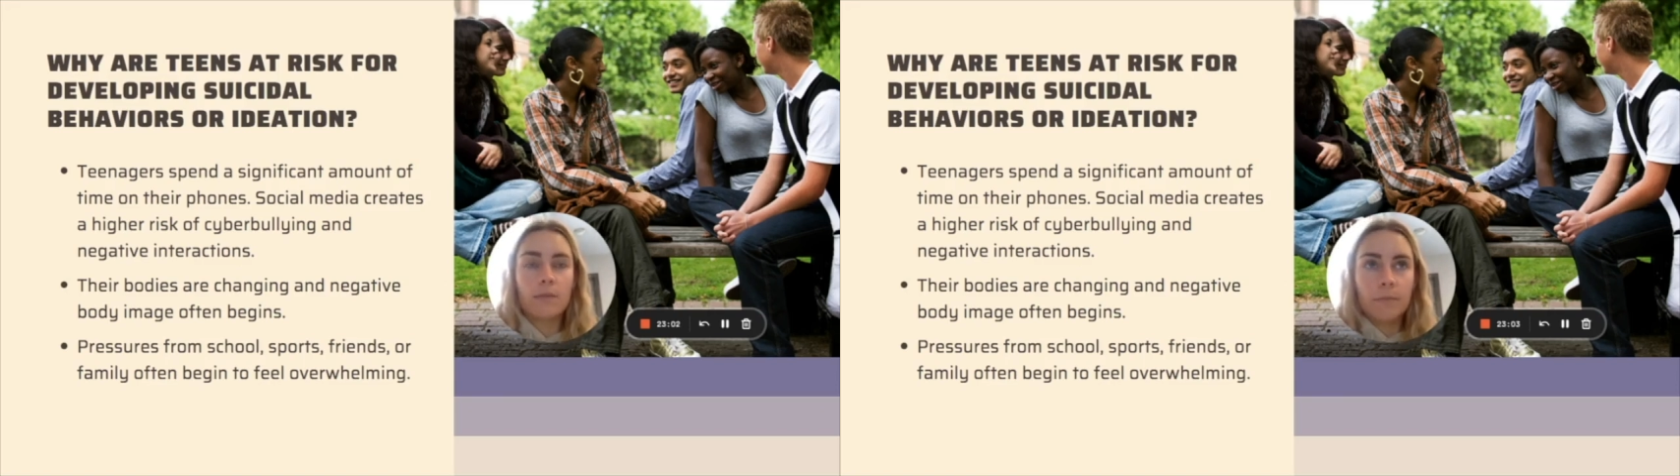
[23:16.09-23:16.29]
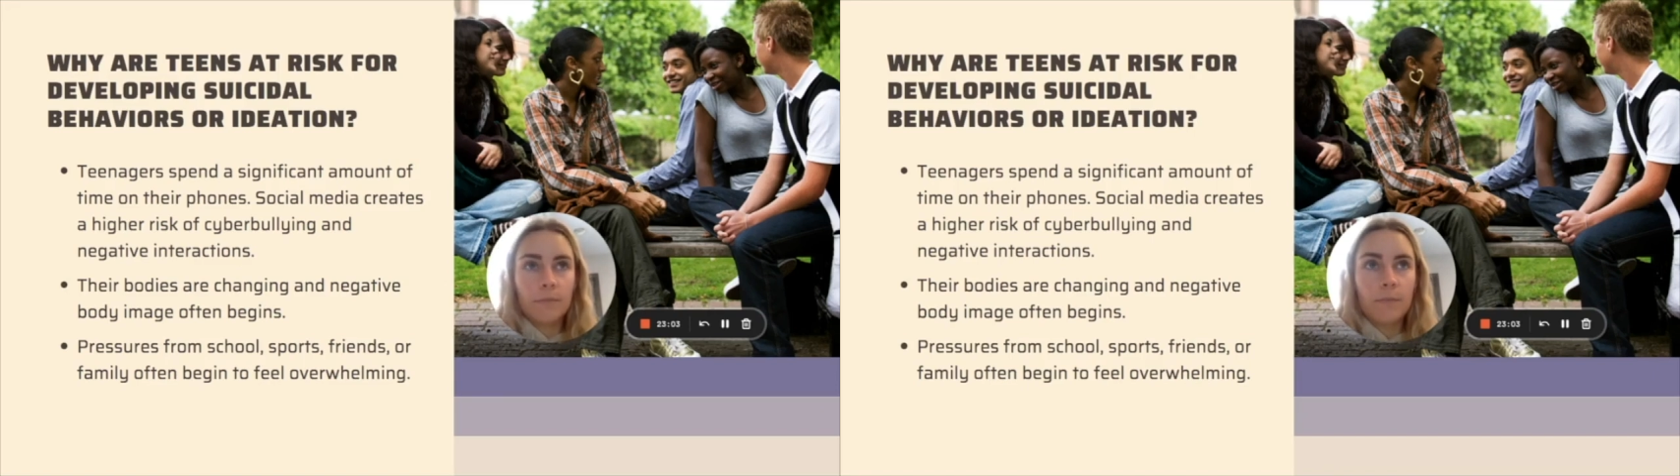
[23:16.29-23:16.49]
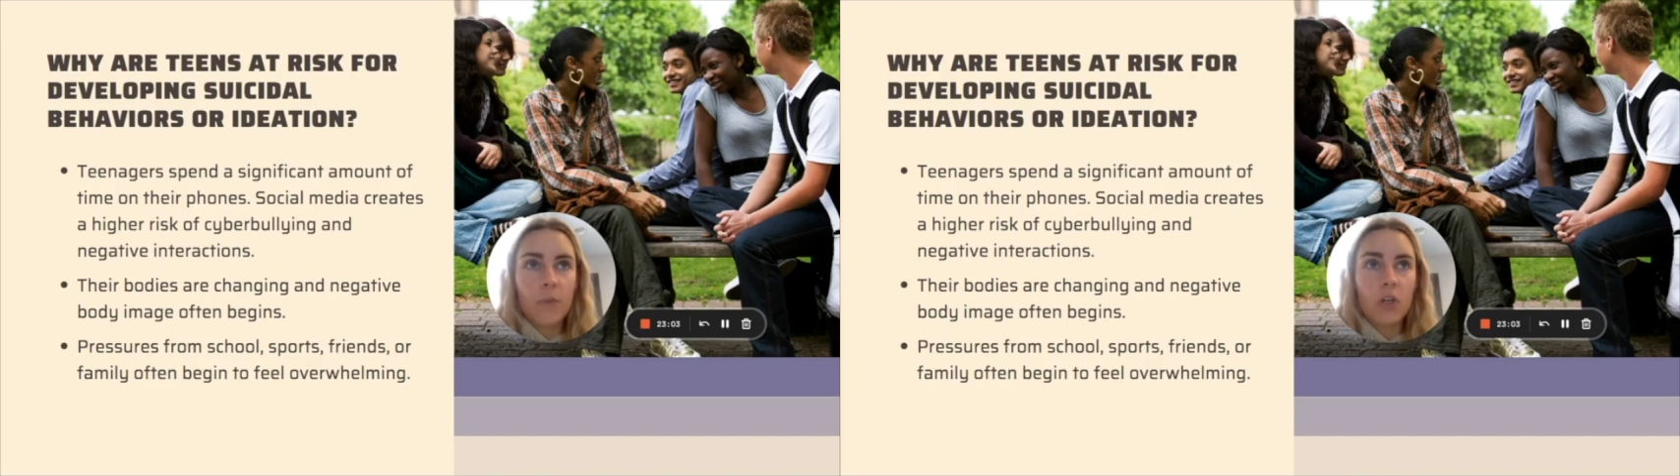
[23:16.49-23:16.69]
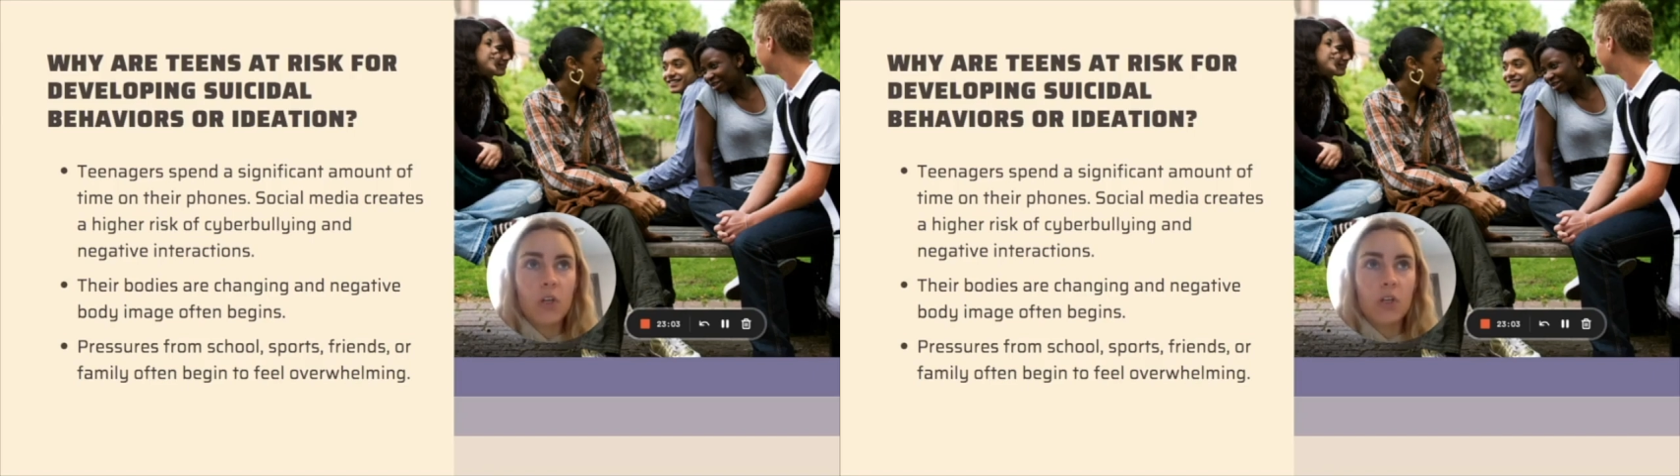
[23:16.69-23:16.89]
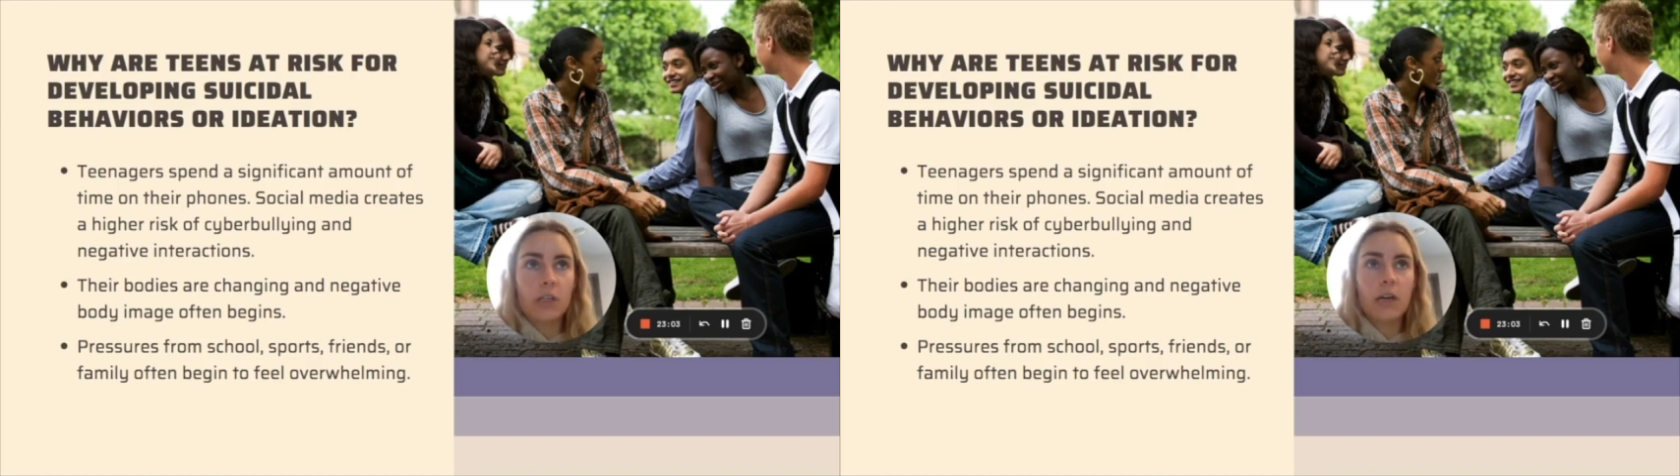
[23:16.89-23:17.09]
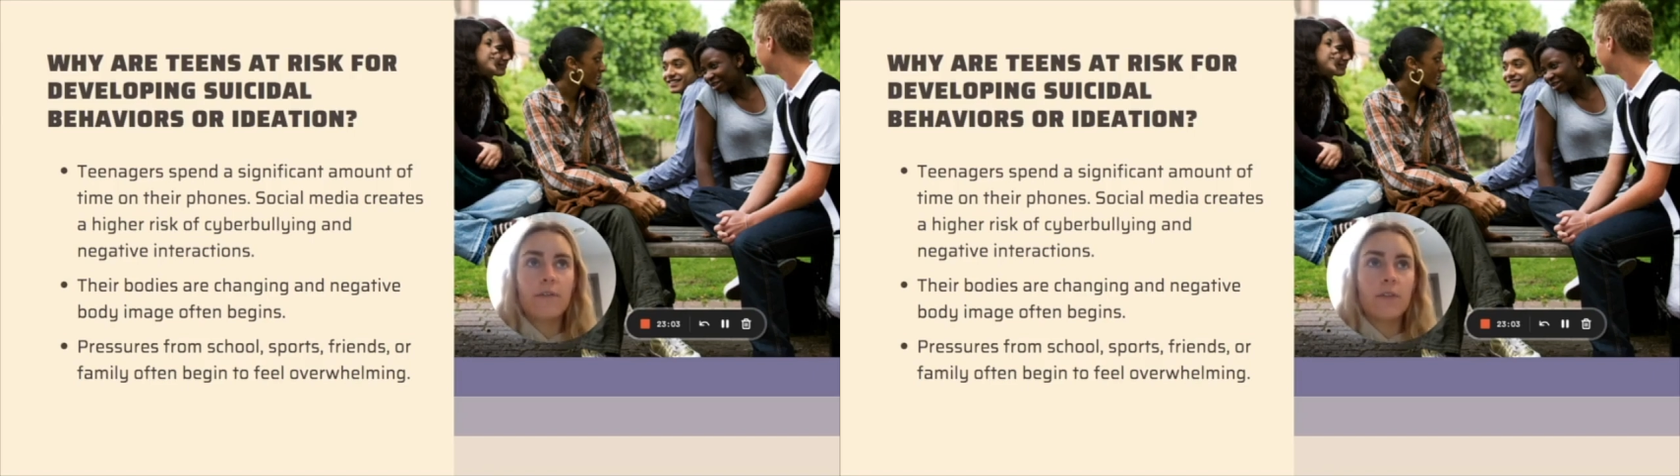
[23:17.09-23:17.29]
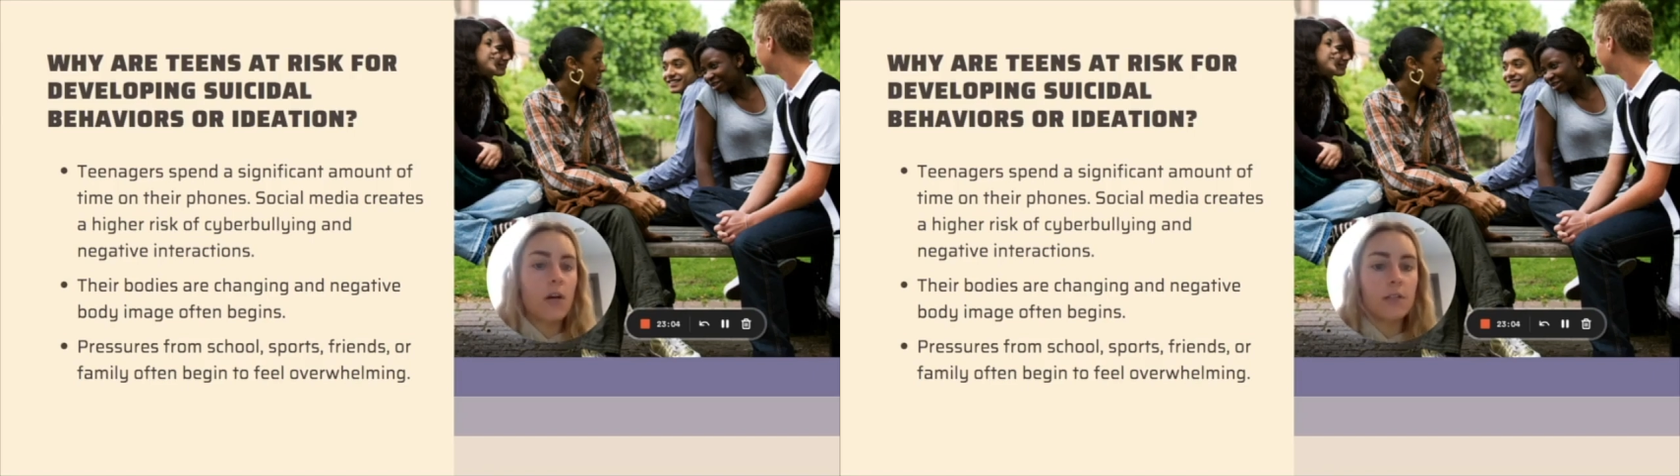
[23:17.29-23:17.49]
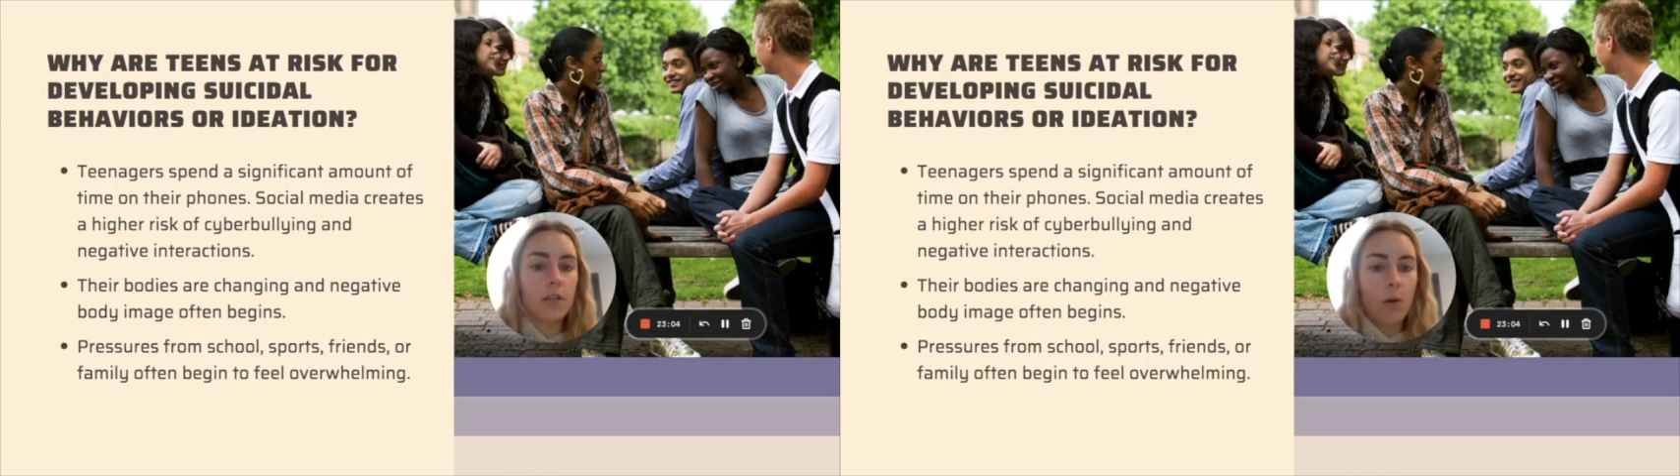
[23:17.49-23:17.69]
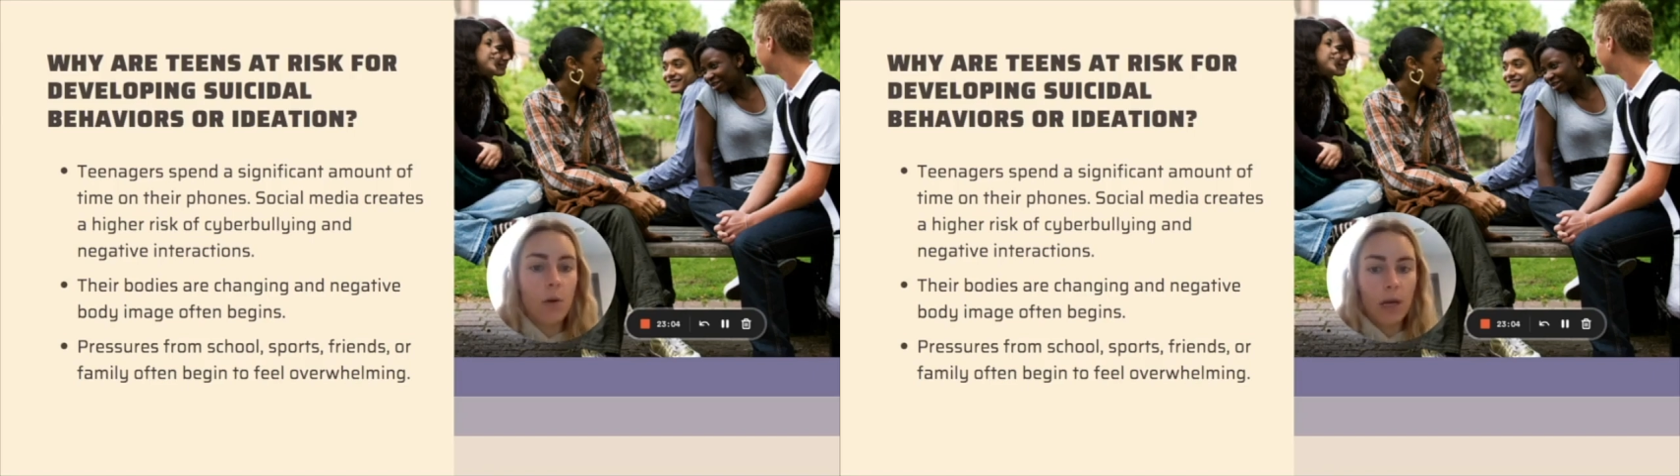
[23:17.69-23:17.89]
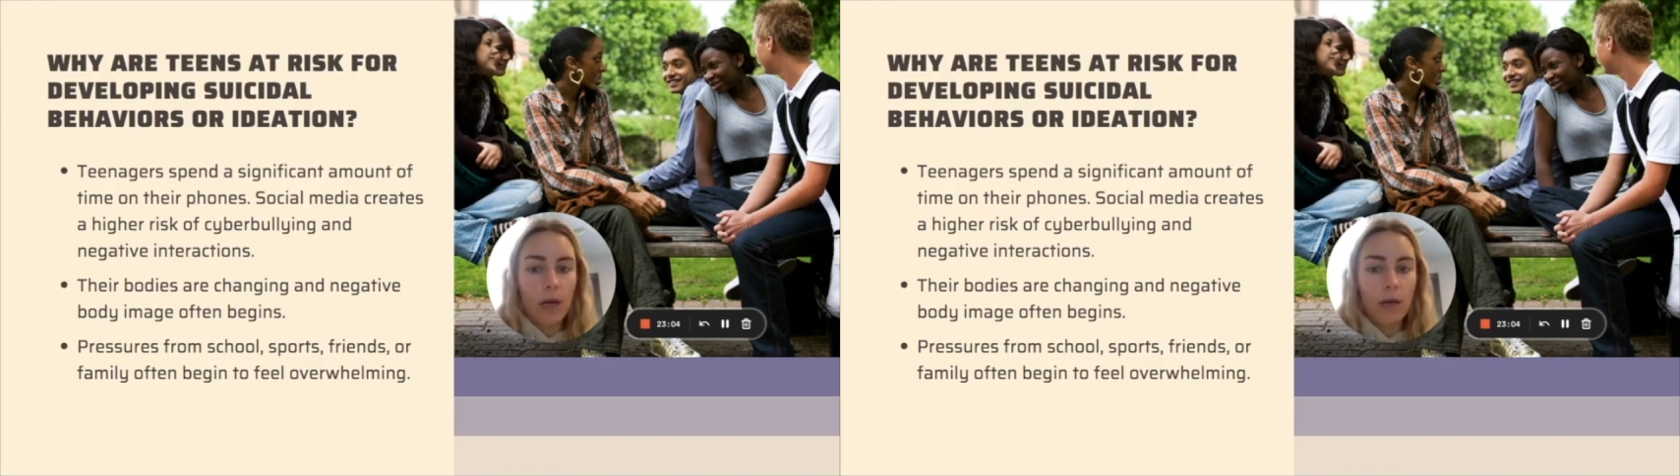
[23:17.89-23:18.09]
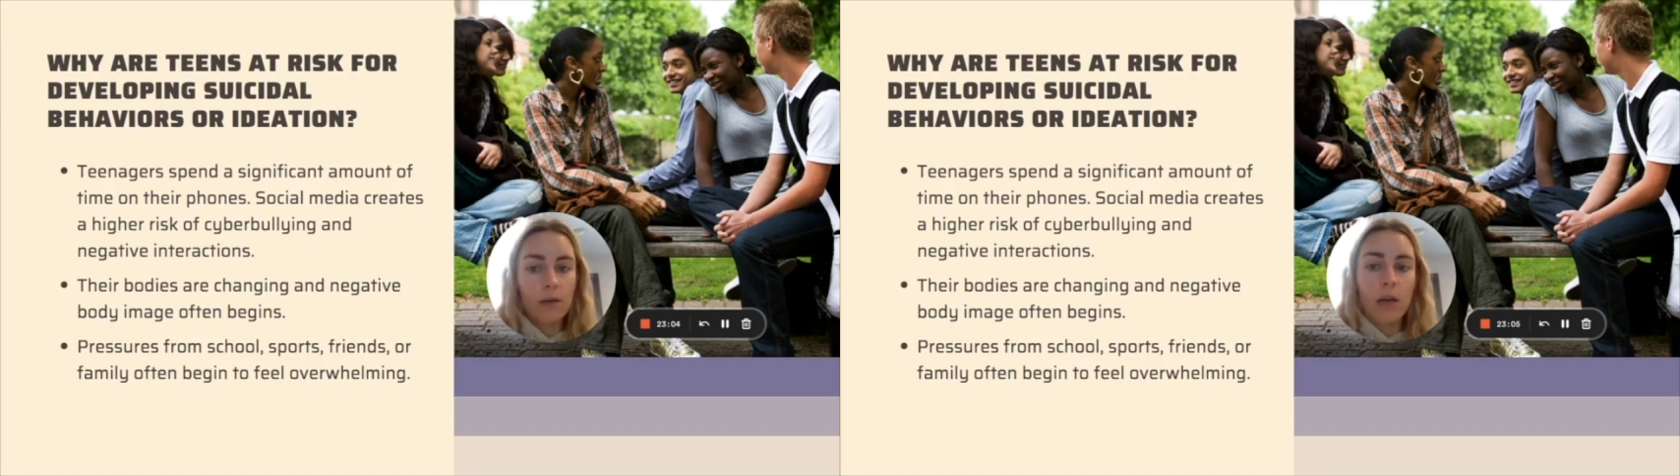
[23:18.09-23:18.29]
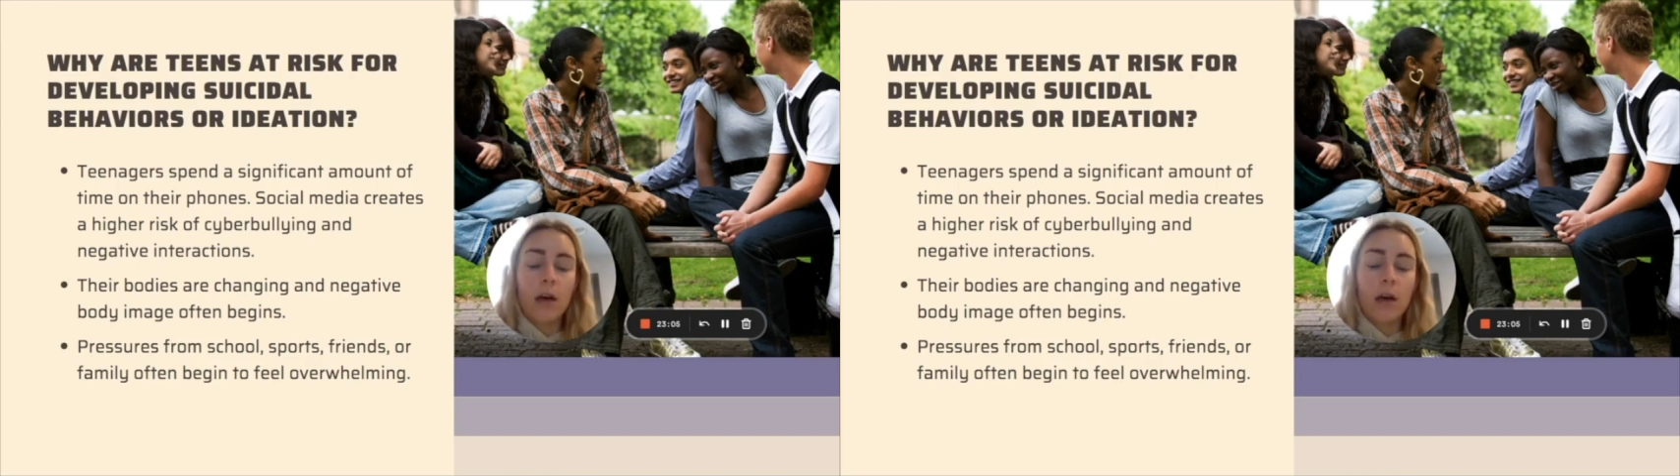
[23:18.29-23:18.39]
there's a lot of thoughts going on.